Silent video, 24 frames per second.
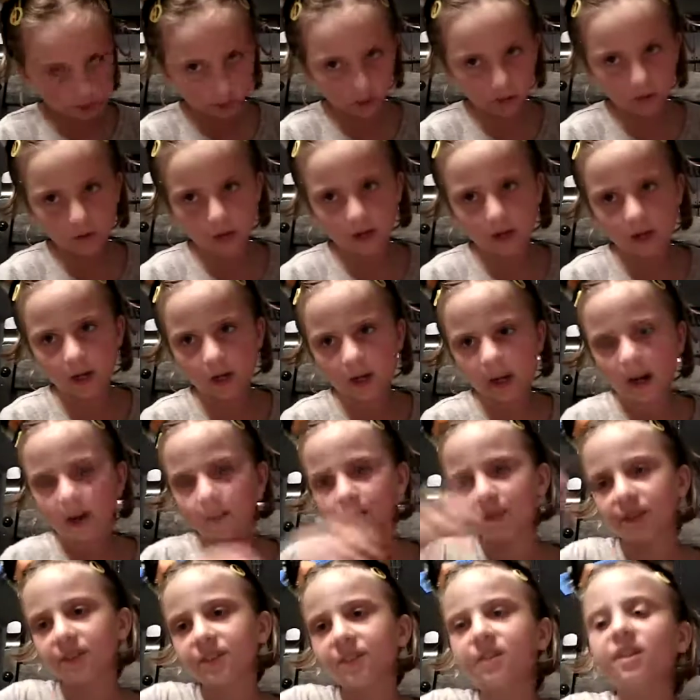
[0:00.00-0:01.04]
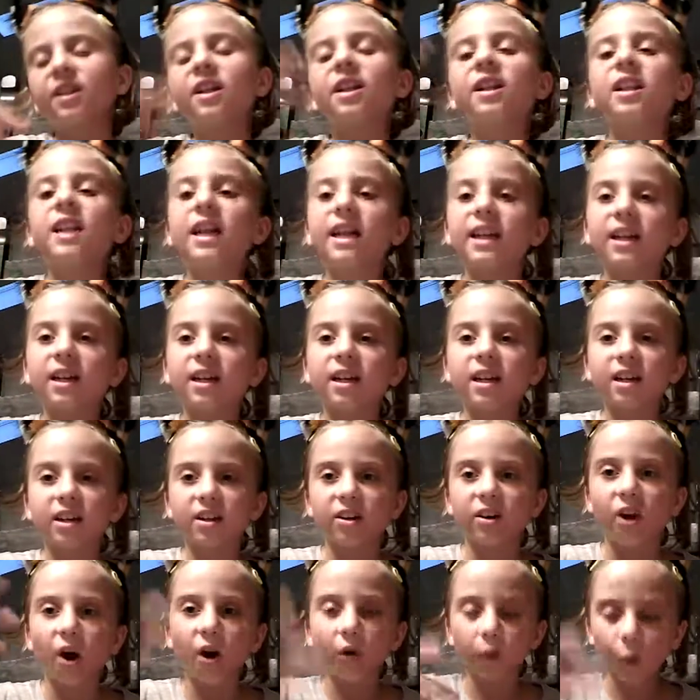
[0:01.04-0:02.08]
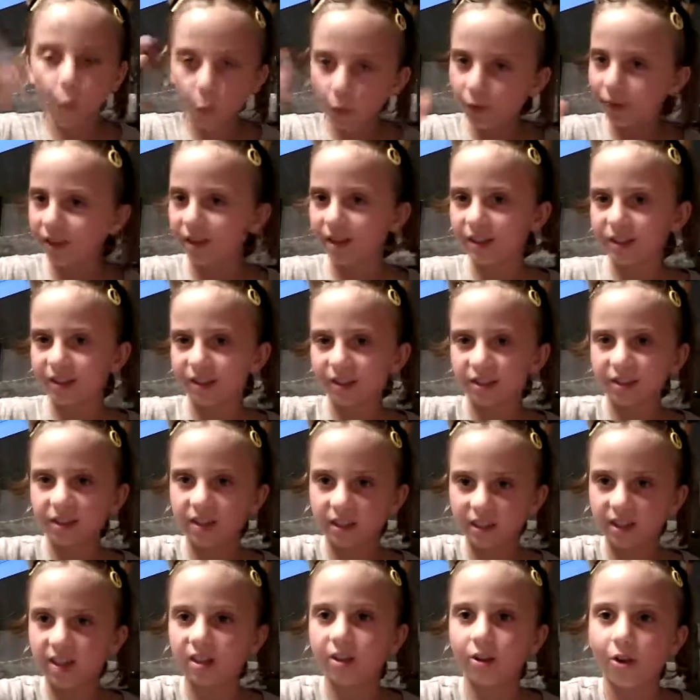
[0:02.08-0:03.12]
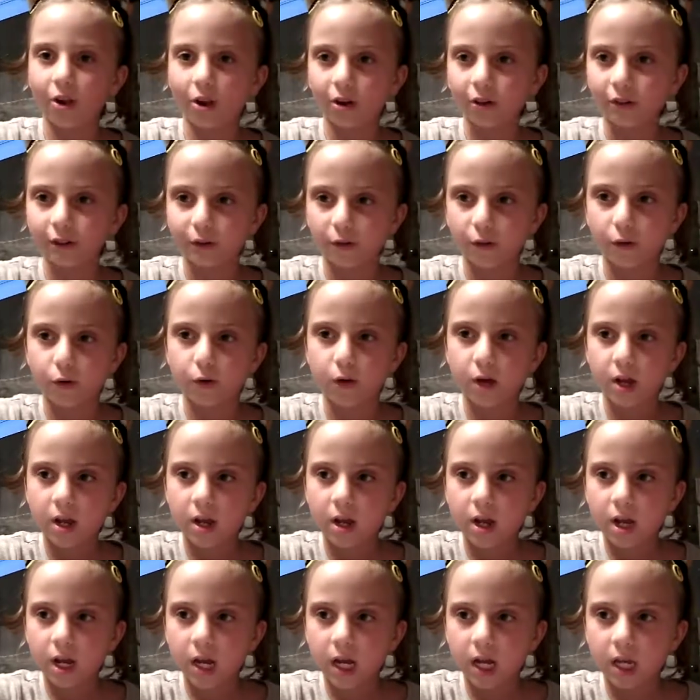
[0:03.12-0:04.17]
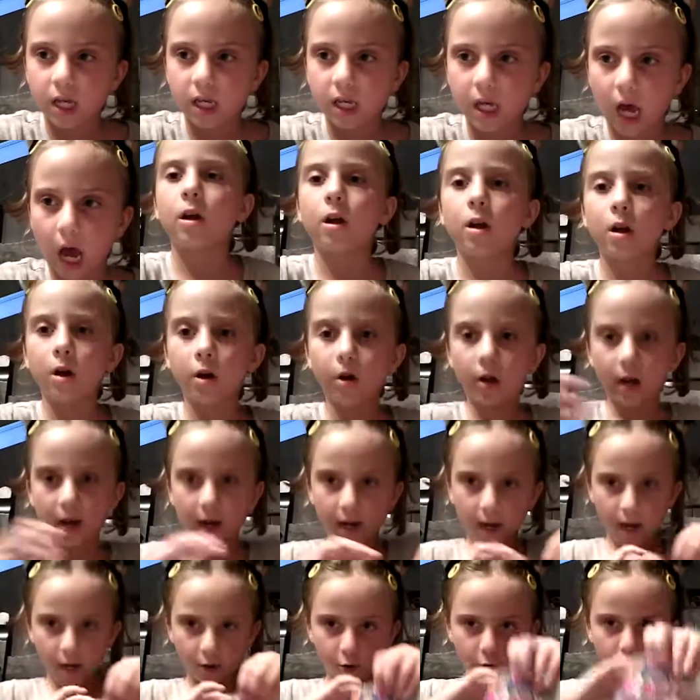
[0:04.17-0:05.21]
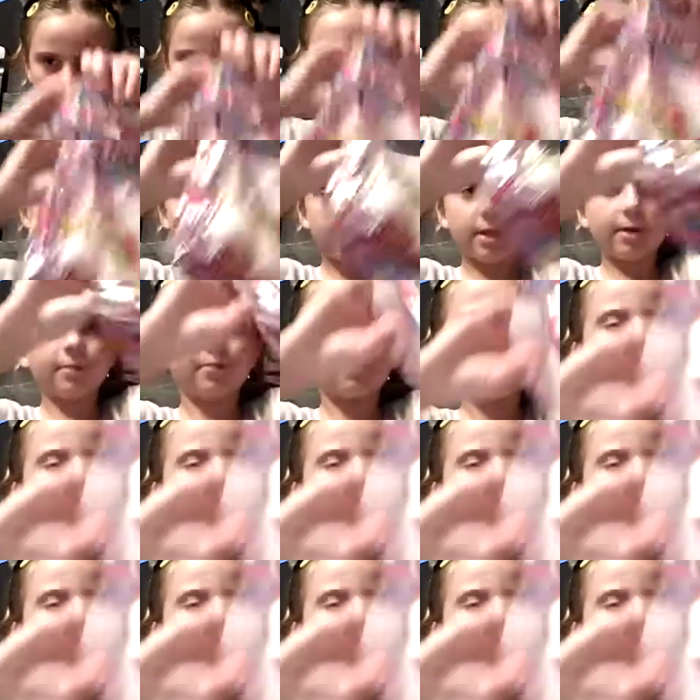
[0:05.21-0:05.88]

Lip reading: Okay, I'm just gonna like not record this. It's gonna take long, so yeah. Okay, I opened it.